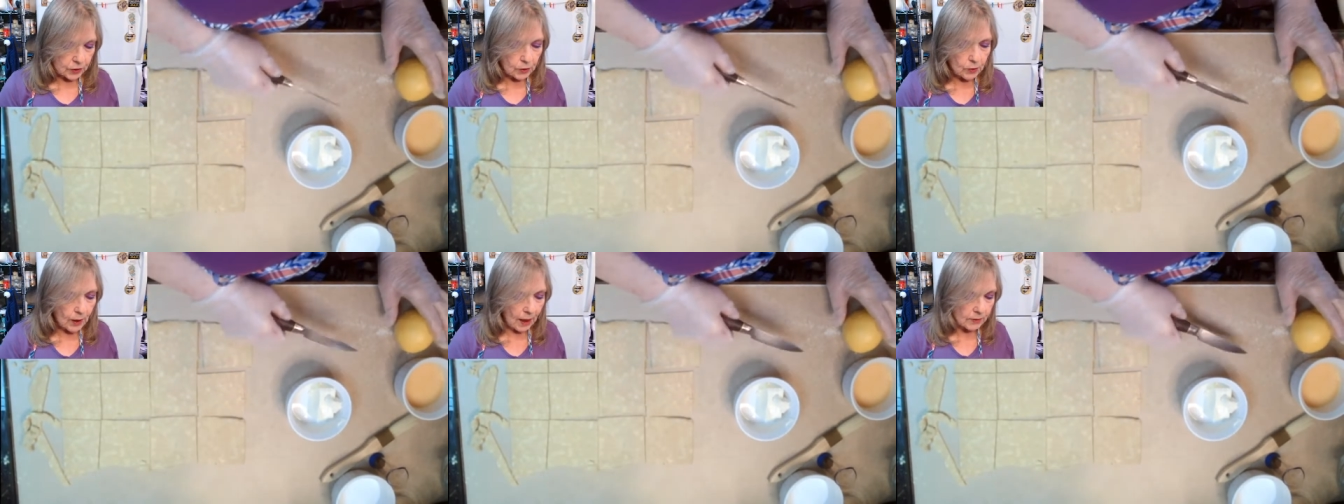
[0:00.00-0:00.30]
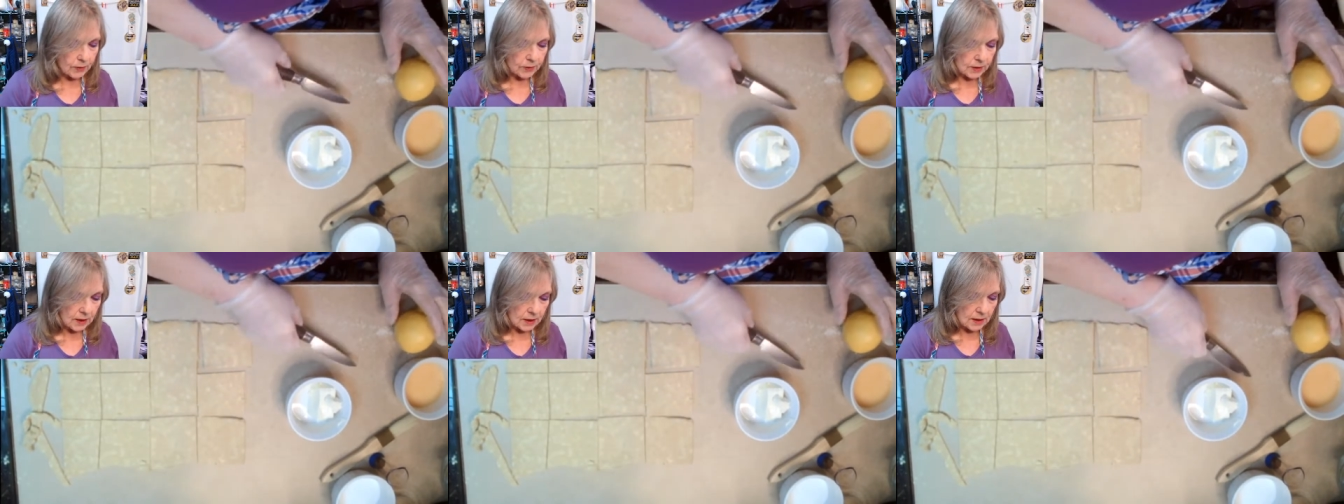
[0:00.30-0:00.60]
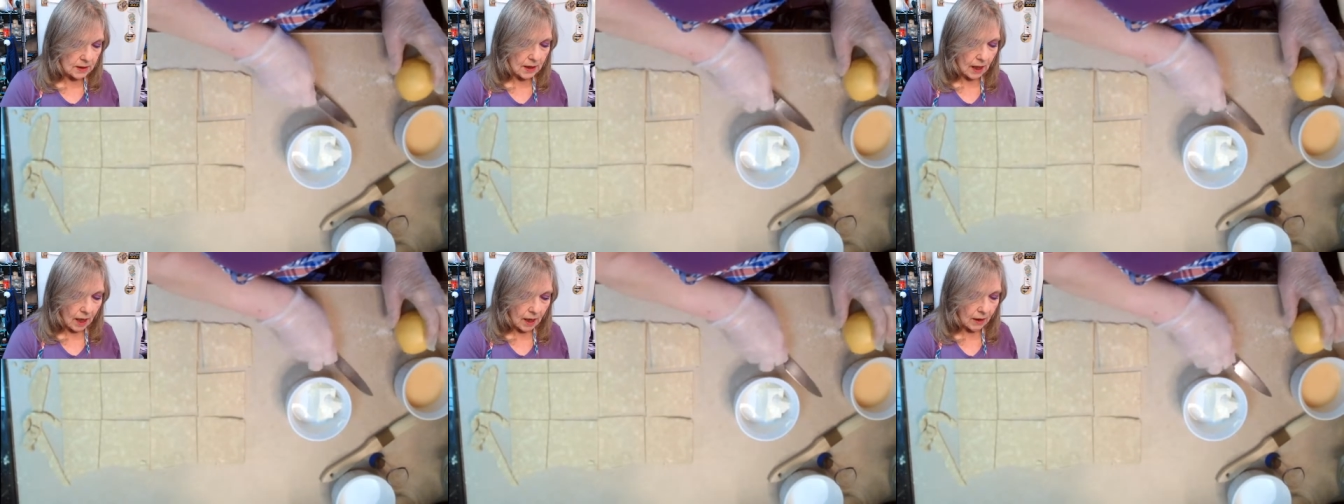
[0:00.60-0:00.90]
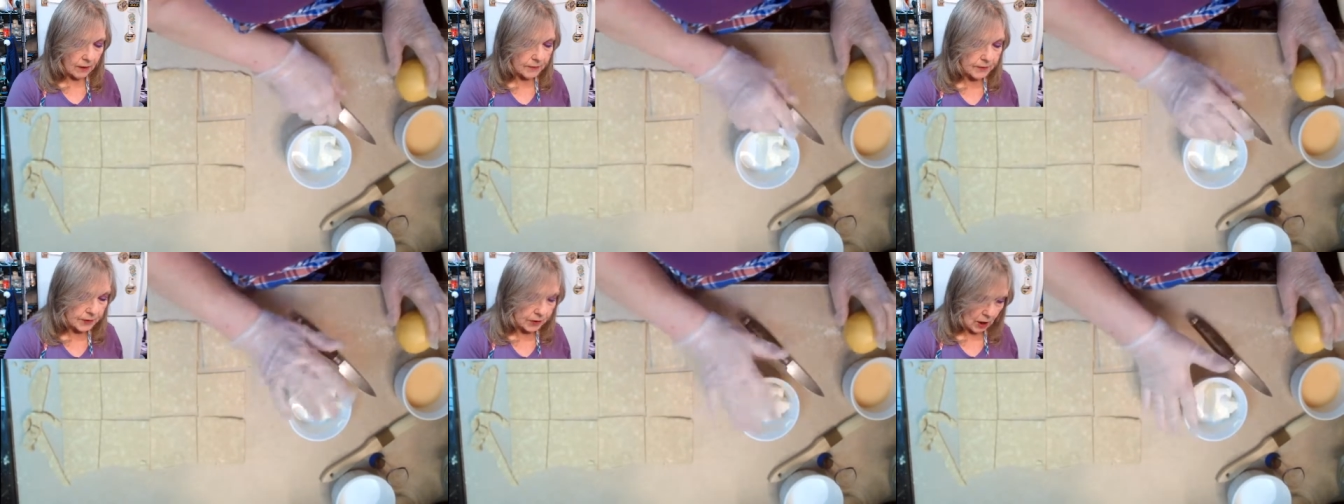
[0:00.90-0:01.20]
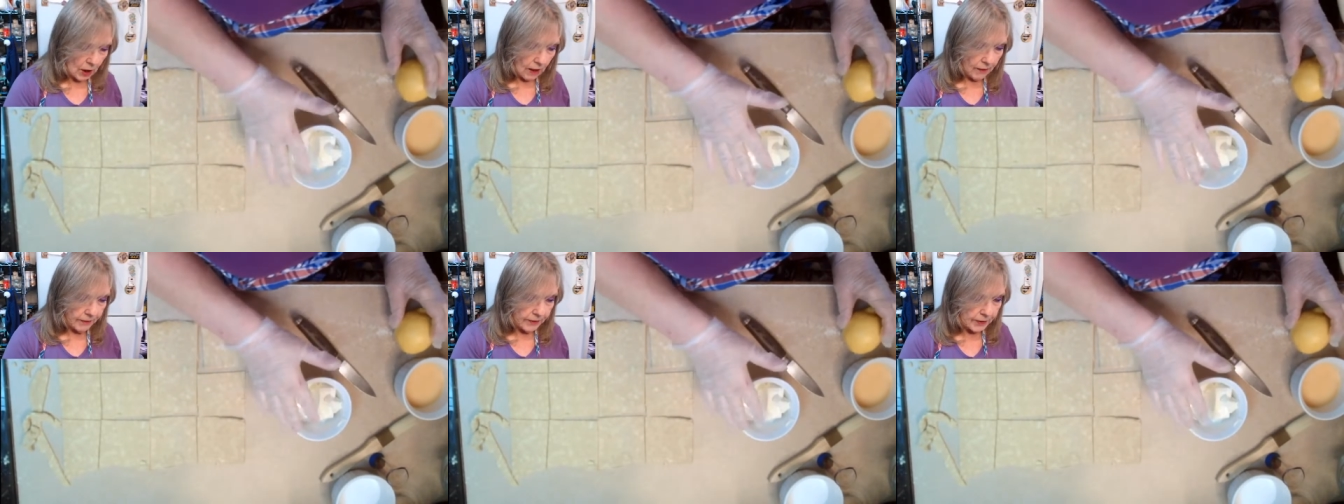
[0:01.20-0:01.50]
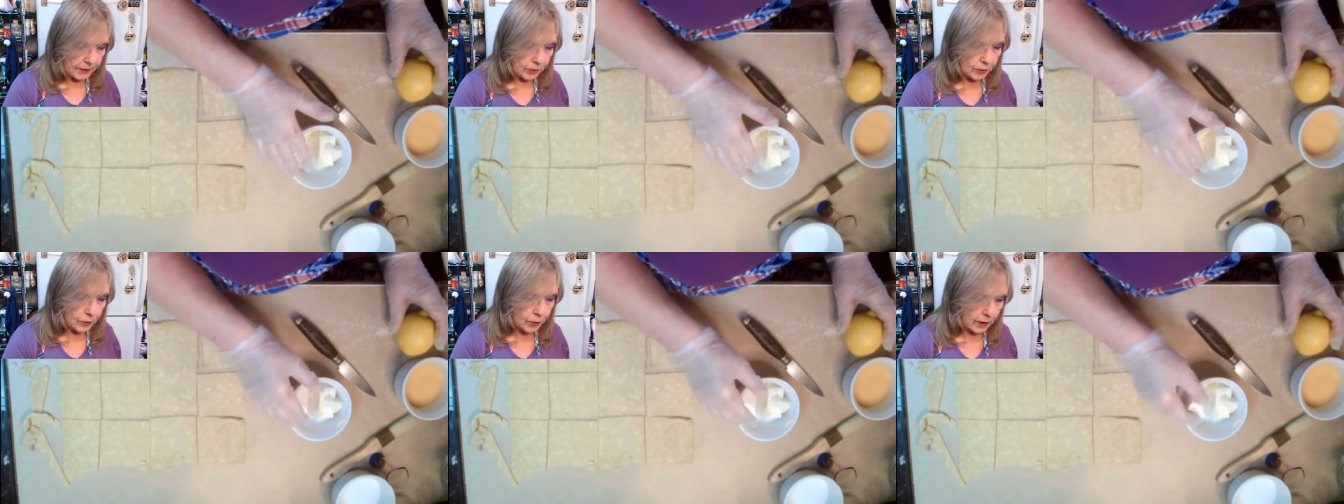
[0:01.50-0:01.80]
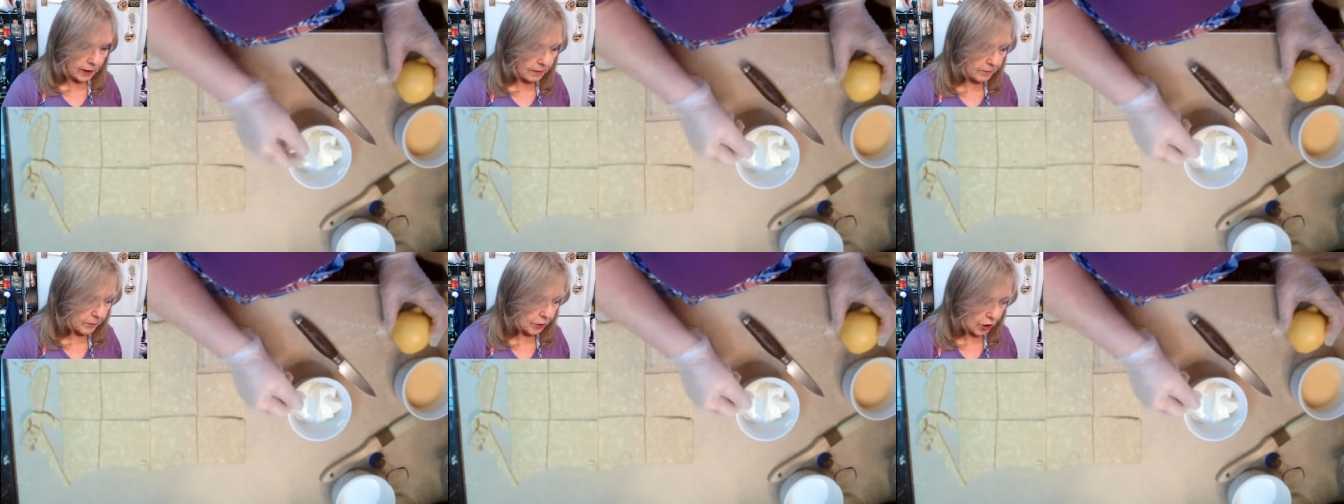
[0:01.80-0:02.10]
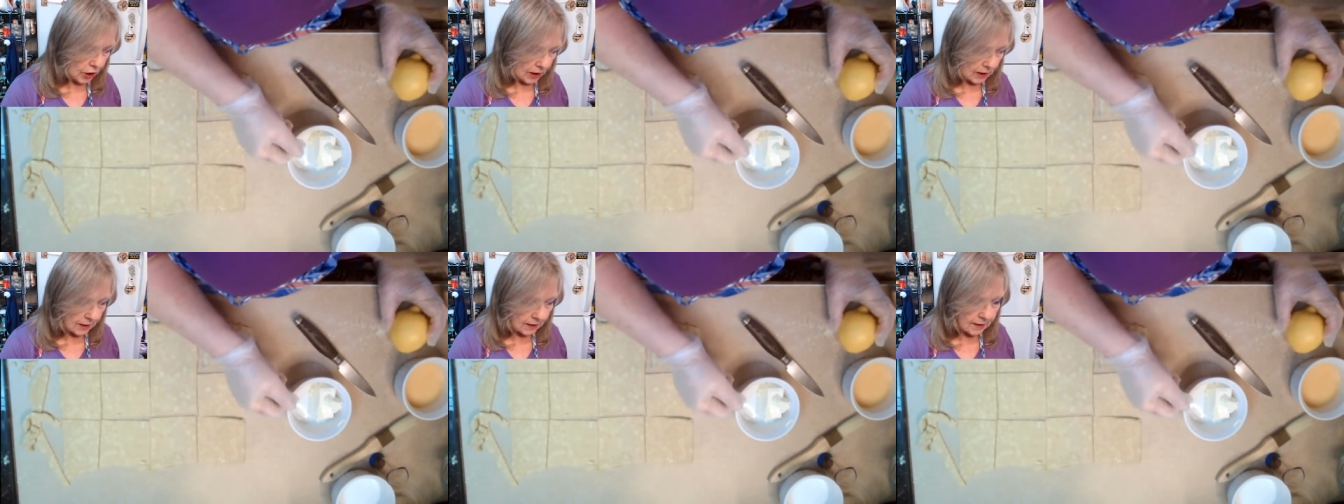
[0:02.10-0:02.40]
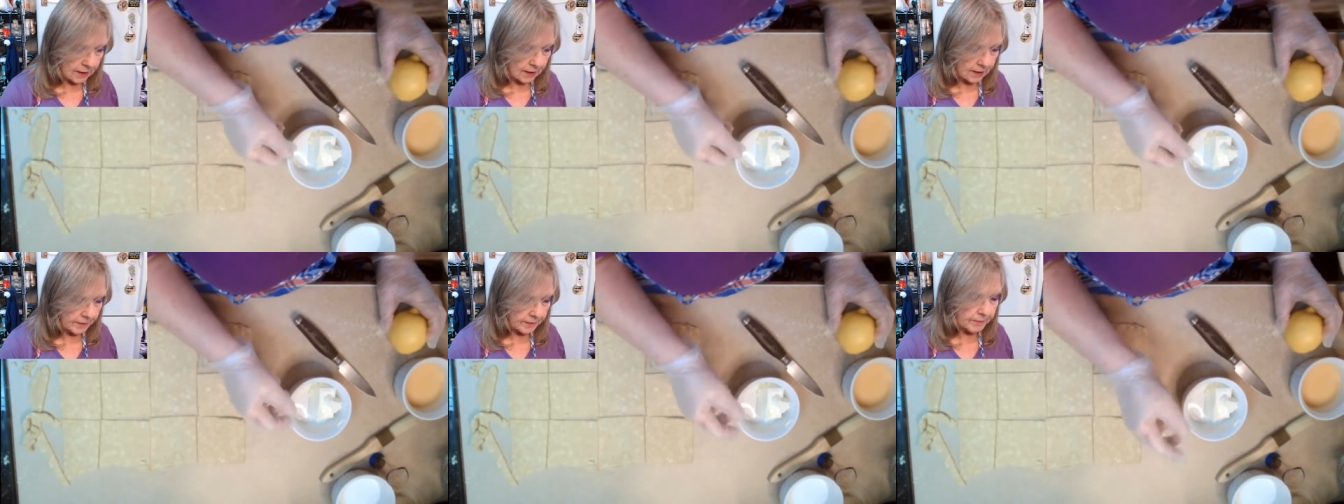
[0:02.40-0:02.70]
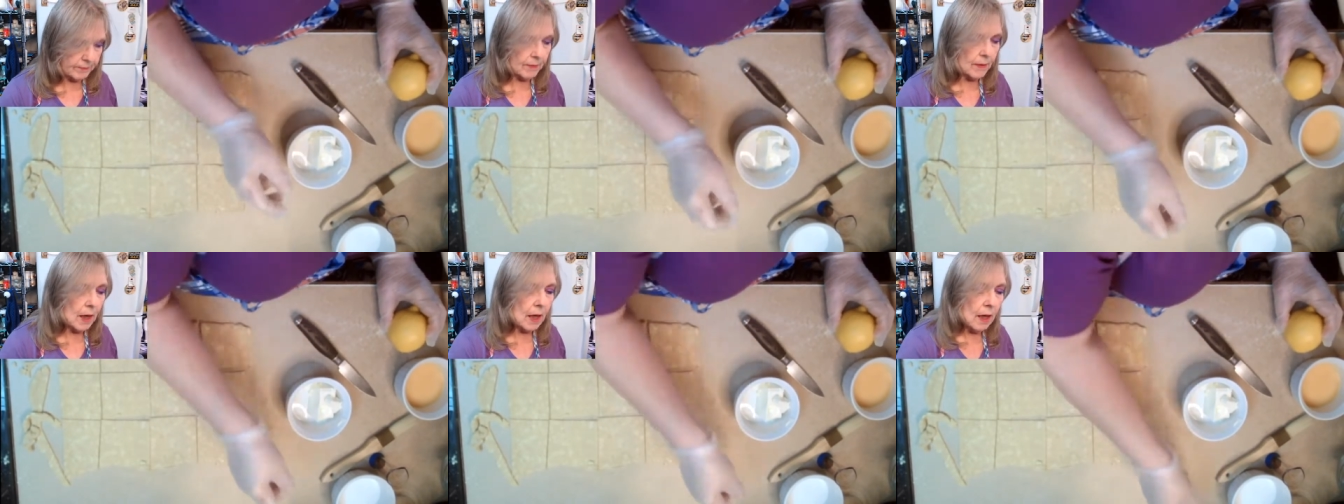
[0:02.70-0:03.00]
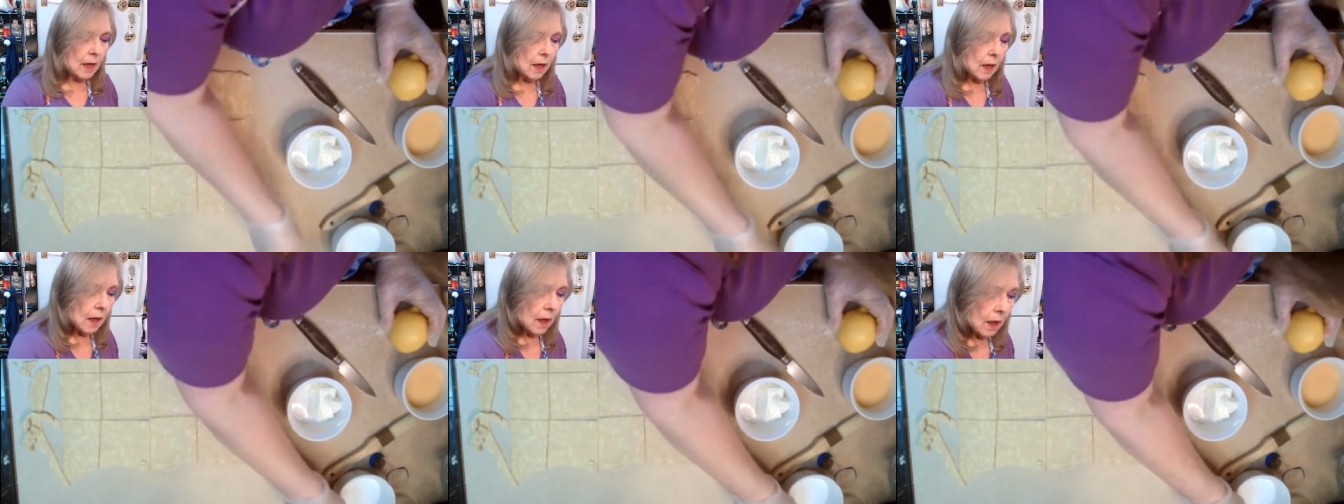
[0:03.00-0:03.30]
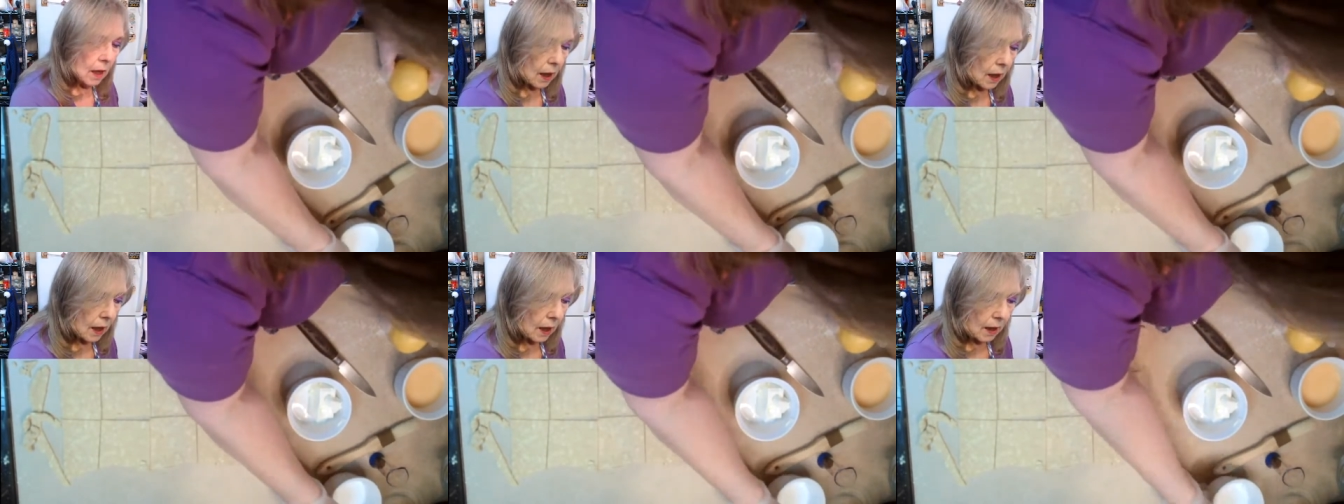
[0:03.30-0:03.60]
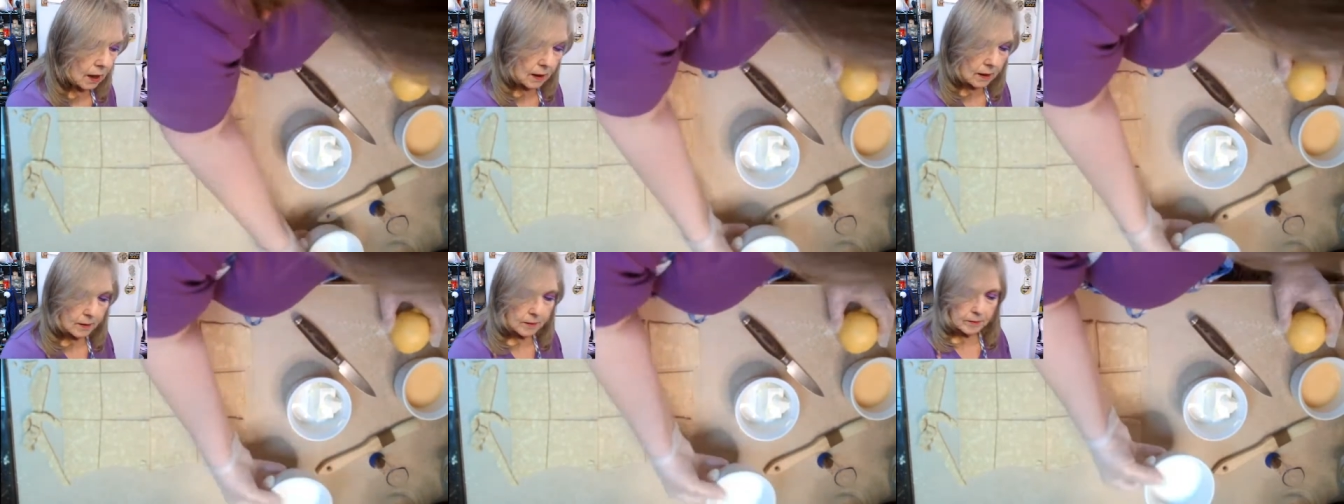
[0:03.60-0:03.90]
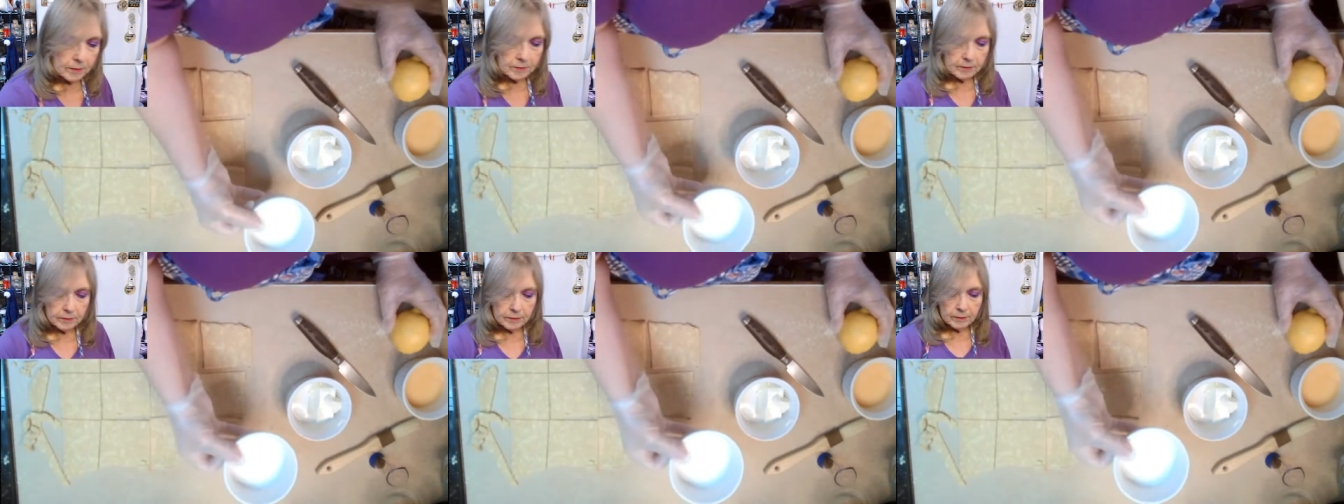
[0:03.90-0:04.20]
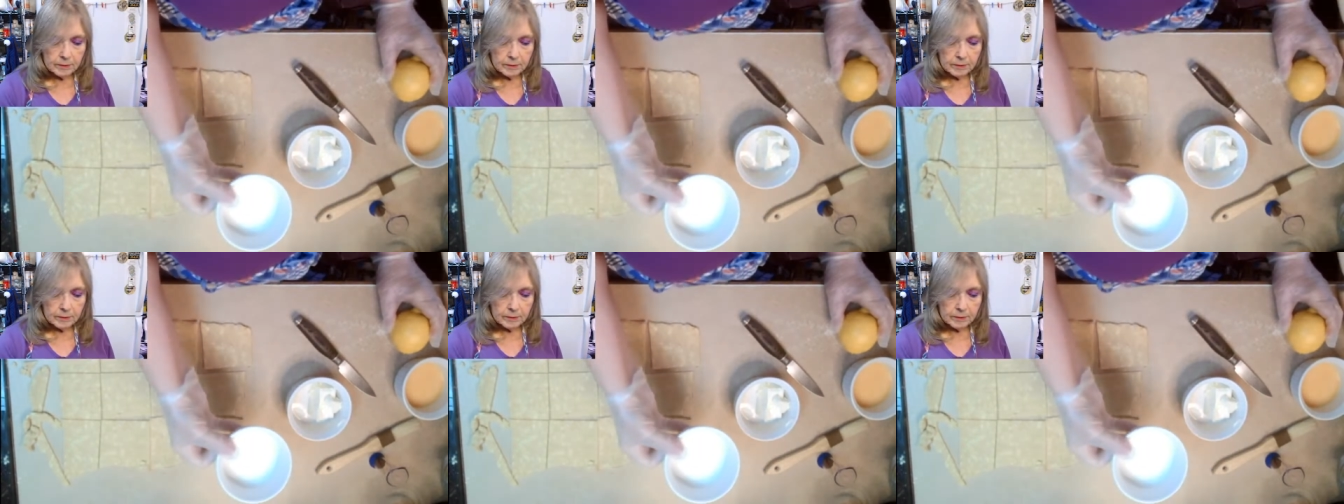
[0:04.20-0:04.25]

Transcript: two ounces of softened cream cheese, um,